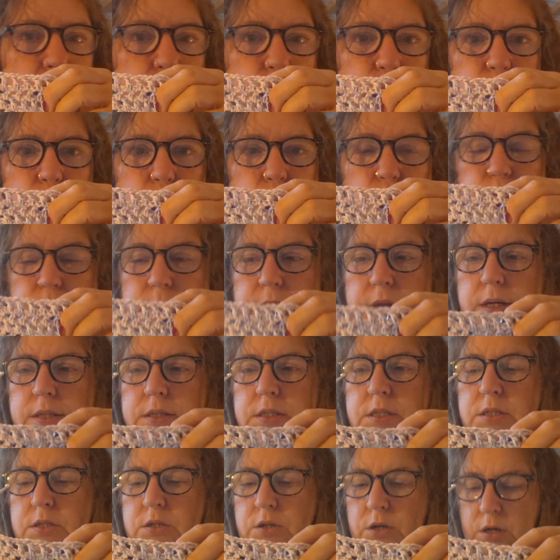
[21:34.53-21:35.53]
room
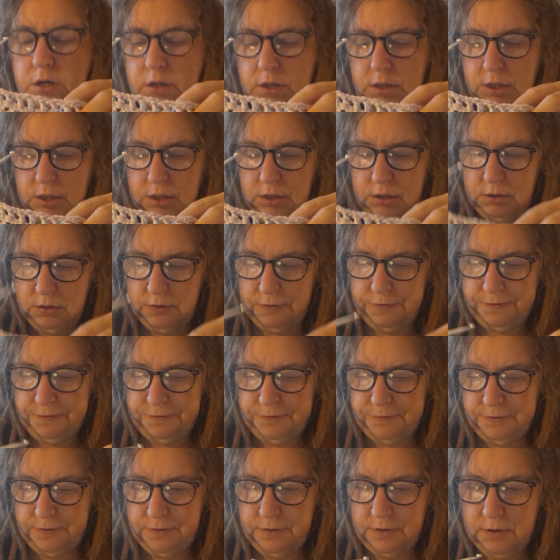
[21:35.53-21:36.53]
that's dark
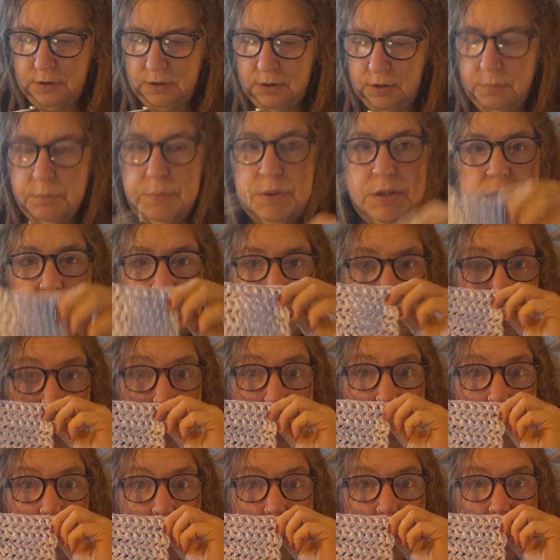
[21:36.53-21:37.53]
enough. But it
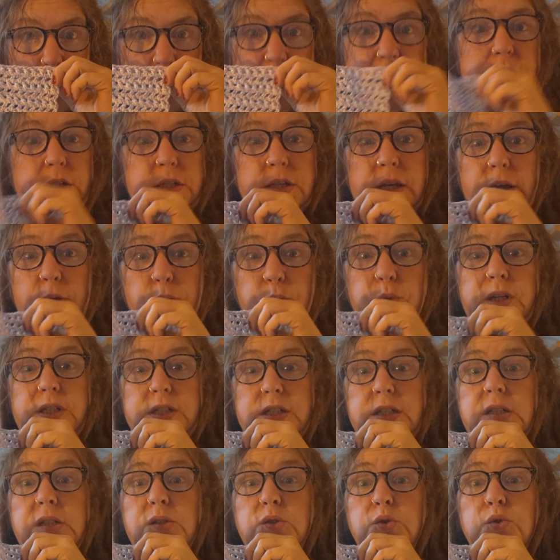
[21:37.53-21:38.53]
works because I
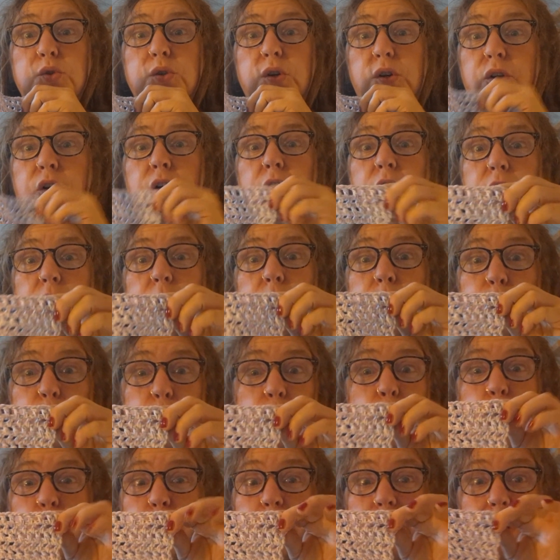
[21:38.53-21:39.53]
went into the dark
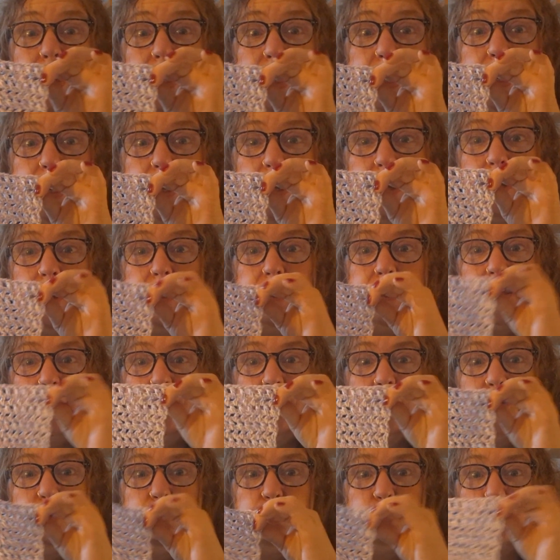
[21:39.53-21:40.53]
room and
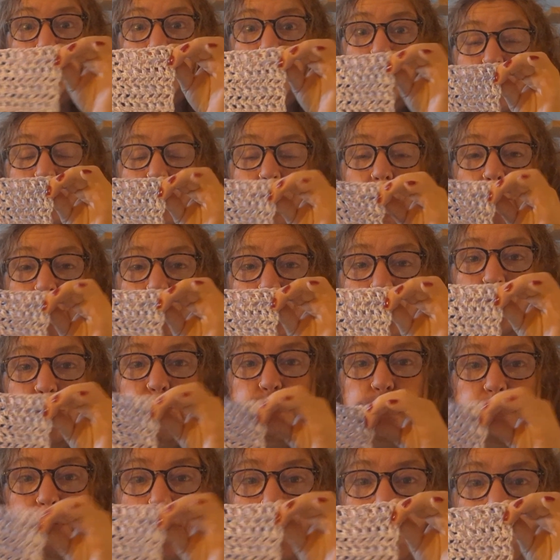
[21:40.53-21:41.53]
into the
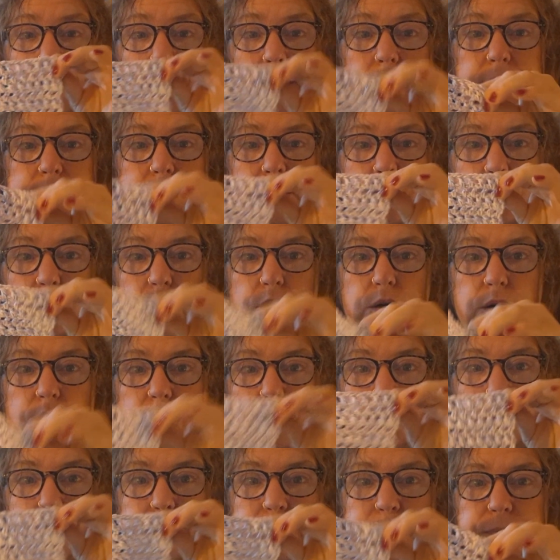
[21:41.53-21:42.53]
bathroom, and I saw
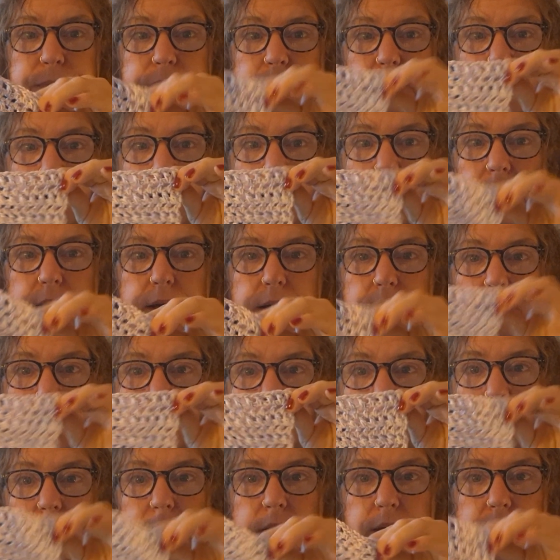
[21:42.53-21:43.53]
that it
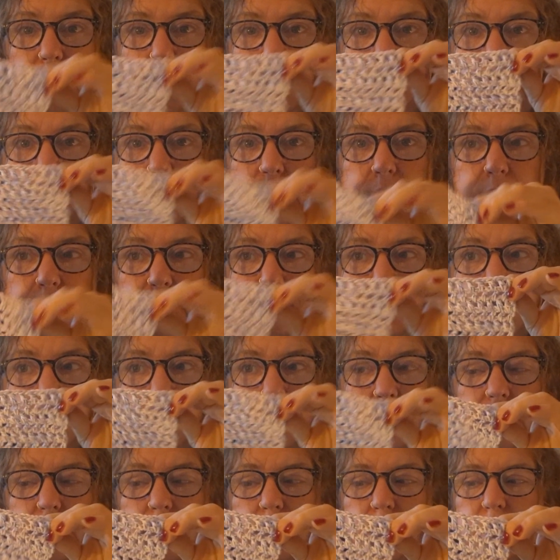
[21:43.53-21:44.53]
gives
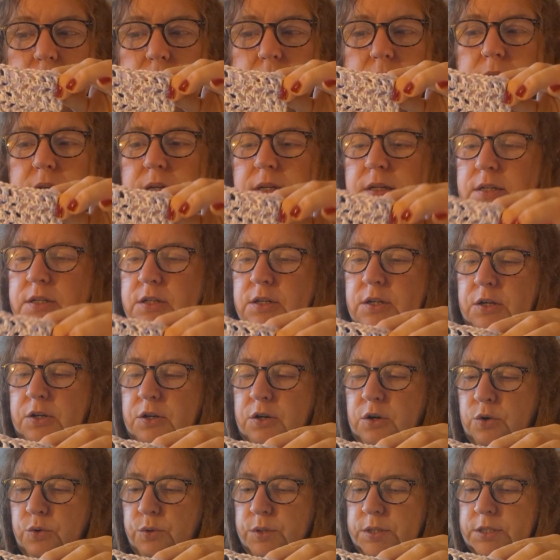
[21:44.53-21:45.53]
a
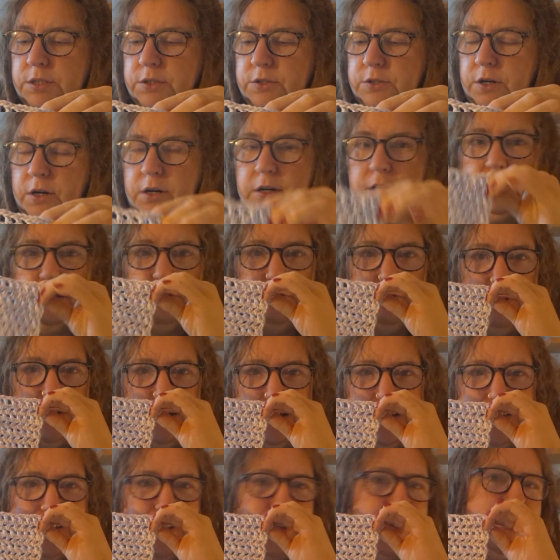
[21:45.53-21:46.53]
glow in the dark
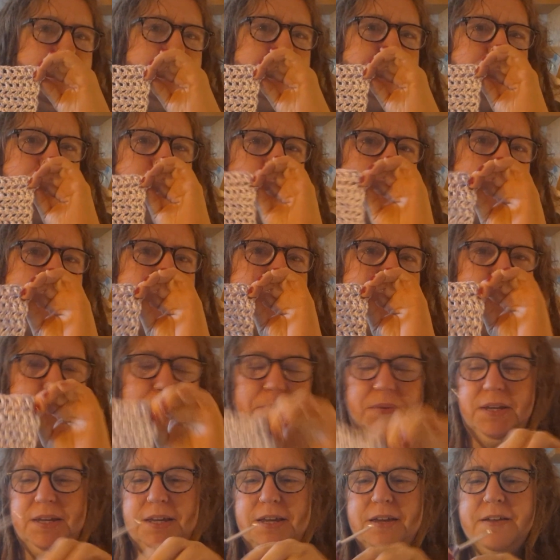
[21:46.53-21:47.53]
effect. So I'm really
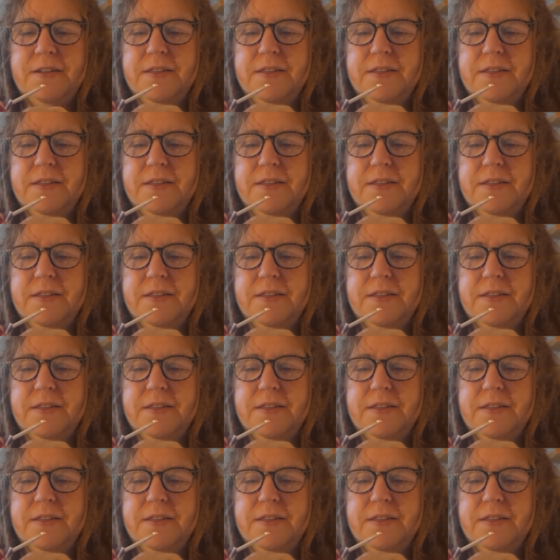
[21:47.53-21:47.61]
happy.